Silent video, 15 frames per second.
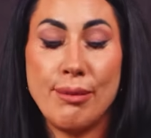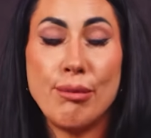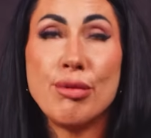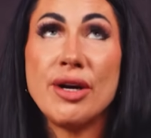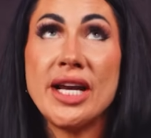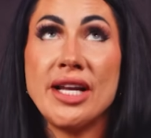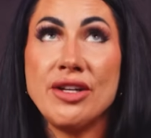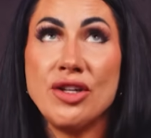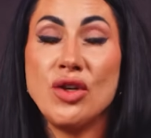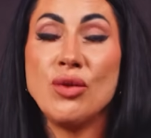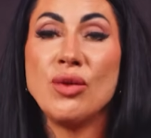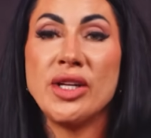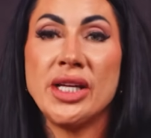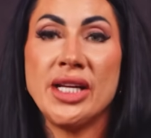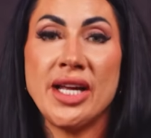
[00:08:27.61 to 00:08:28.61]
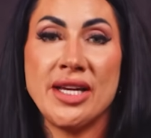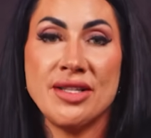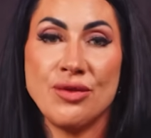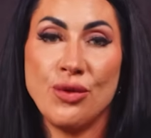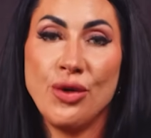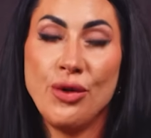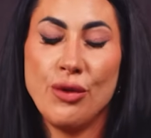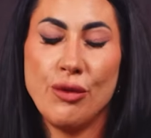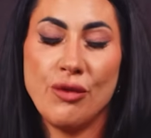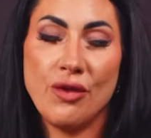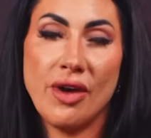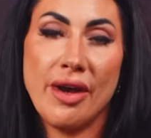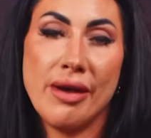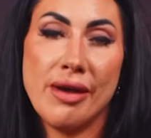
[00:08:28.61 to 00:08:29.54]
a brand new, really nice roof,